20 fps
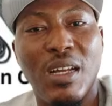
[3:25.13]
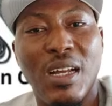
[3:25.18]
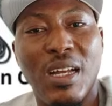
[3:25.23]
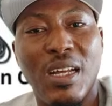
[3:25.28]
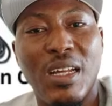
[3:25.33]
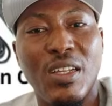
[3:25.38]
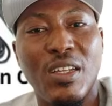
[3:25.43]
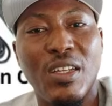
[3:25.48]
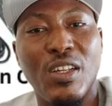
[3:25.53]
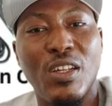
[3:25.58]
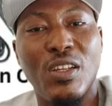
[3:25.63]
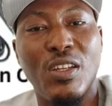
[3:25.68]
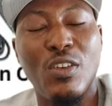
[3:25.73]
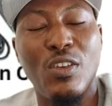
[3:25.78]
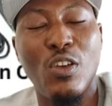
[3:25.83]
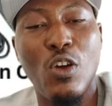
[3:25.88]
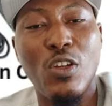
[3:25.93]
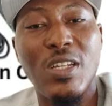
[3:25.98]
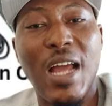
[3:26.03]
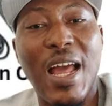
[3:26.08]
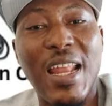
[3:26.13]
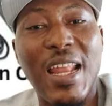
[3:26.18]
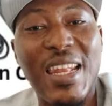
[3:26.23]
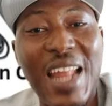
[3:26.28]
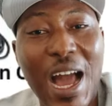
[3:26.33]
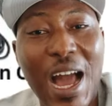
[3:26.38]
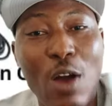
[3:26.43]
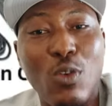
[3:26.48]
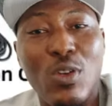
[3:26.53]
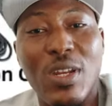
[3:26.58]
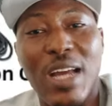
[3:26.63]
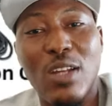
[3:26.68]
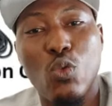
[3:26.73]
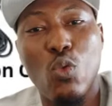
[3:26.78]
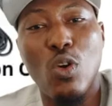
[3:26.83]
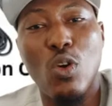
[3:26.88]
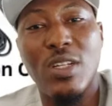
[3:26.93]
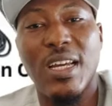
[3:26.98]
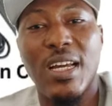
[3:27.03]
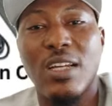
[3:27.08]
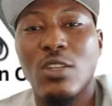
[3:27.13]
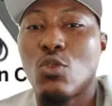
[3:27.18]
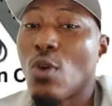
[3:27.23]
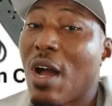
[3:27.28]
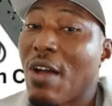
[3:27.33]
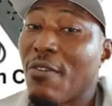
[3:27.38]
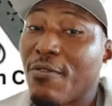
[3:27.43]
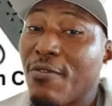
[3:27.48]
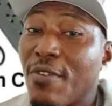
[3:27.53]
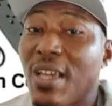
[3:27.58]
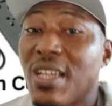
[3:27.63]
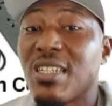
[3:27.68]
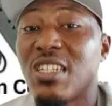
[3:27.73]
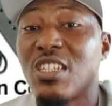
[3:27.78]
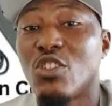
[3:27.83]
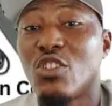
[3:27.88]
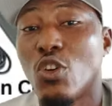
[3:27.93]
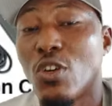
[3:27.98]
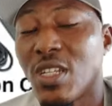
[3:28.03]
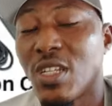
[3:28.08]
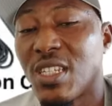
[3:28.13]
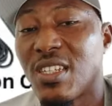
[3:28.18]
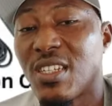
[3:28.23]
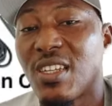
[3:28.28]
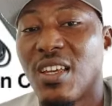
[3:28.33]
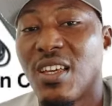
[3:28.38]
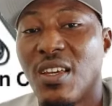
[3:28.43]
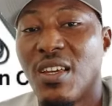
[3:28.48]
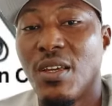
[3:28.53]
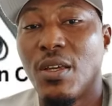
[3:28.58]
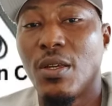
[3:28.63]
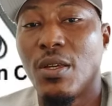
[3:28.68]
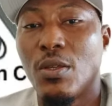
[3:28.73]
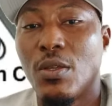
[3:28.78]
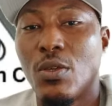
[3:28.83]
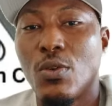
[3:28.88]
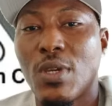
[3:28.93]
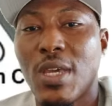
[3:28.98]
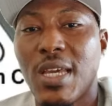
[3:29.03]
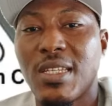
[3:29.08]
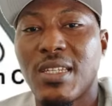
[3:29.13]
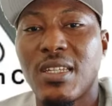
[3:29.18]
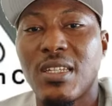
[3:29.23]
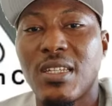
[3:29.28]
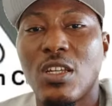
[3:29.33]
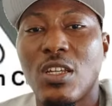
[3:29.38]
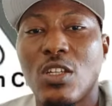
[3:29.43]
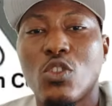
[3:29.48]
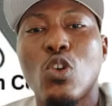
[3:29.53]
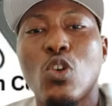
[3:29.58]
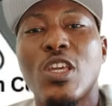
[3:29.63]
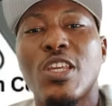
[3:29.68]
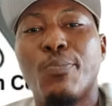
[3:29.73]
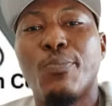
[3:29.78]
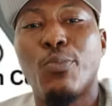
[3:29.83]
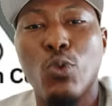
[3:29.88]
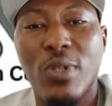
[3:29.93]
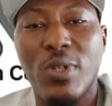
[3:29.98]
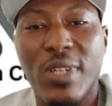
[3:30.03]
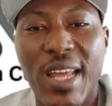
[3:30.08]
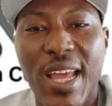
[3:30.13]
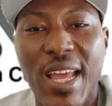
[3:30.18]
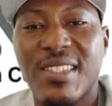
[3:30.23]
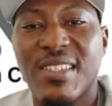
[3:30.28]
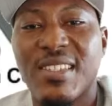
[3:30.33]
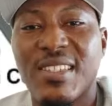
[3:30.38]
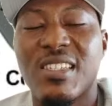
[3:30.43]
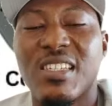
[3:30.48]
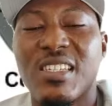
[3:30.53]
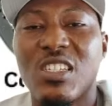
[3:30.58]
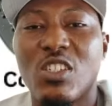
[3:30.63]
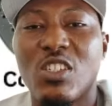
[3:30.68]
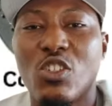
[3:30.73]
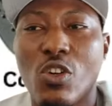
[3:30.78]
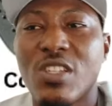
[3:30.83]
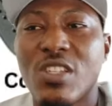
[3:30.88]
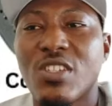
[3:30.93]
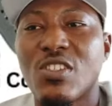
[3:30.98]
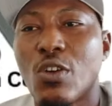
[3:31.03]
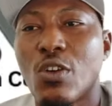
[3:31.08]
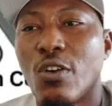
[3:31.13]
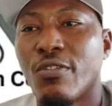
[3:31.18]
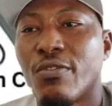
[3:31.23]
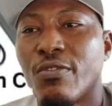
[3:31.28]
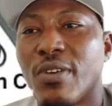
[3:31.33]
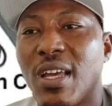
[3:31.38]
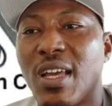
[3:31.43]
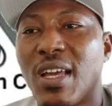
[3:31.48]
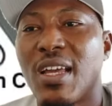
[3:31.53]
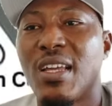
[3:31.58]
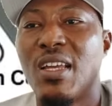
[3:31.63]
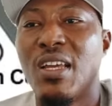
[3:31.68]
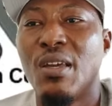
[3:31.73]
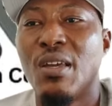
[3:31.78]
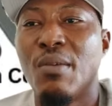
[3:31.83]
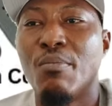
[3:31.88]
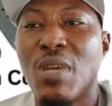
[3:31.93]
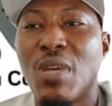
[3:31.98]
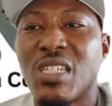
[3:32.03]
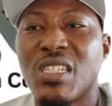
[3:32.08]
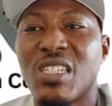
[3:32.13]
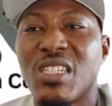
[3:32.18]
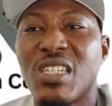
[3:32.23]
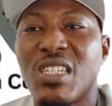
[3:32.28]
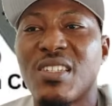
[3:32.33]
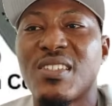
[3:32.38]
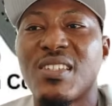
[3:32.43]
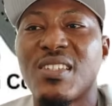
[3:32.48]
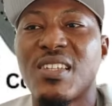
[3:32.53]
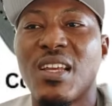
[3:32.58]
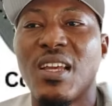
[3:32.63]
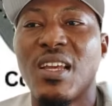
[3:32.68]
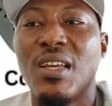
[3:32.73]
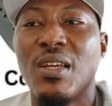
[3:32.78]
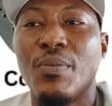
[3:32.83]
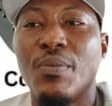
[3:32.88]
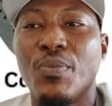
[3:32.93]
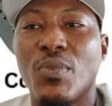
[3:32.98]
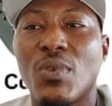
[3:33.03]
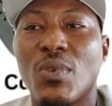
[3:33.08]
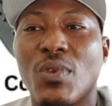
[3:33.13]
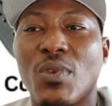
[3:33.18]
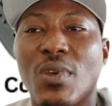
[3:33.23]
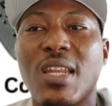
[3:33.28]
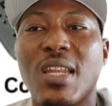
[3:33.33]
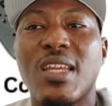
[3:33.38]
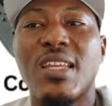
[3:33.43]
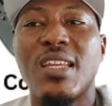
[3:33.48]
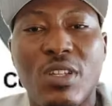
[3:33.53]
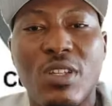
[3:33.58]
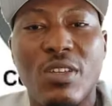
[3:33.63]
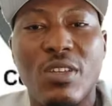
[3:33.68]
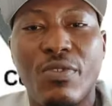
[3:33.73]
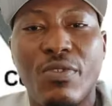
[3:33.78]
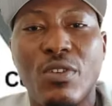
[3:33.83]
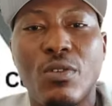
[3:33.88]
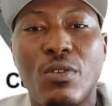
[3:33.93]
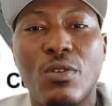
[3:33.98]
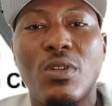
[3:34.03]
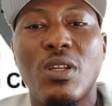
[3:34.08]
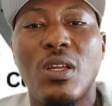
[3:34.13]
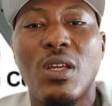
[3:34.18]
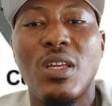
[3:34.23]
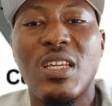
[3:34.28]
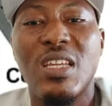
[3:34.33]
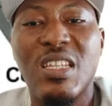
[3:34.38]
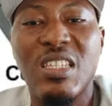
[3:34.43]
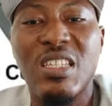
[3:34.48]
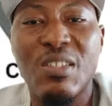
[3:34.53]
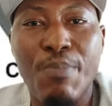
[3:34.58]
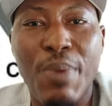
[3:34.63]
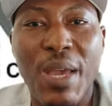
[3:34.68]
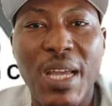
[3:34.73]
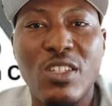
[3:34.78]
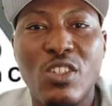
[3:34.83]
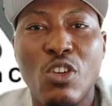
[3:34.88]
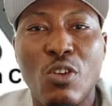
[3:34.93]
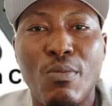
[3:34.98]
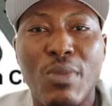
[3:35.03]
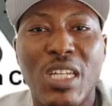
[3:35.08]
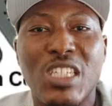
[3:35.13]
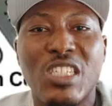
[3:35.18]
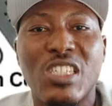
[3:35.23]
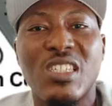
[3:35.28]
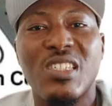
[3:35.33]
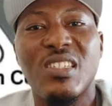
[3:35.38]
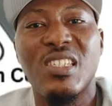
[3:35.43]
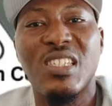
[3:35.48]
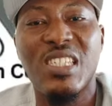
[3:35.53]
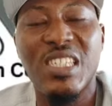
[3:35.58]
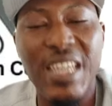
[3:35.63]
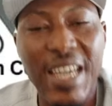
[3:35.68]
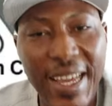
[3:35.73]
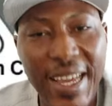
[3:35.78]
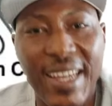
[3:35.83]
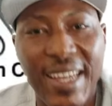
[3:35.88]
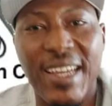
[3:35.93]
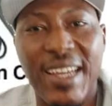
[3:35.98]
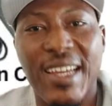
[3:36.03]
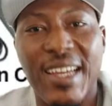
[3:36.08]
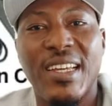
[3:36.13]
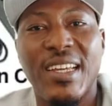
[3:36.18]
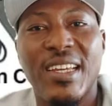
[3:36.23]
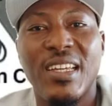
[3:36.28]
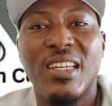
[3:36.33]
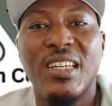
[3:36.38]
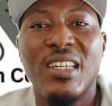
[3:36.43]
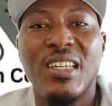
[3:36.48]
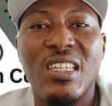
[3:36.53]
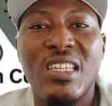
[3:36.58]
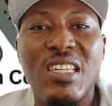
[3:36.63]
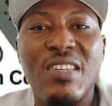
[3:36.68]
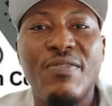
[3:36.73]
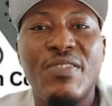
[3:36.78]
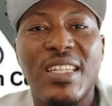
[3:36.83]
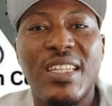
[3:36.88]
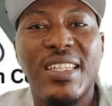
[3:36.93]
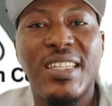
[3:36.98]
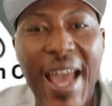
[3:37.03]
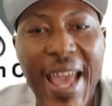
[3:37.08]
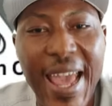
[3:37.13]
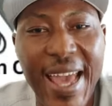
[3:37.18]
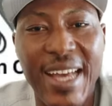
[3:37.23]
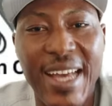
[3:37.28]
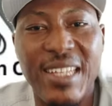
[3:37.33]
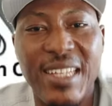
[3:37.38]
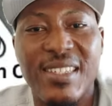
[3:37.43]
not allow that water to affect the joint. You get it? So it protects the joints of machines. You get it? Then inspect your machines, check if the tires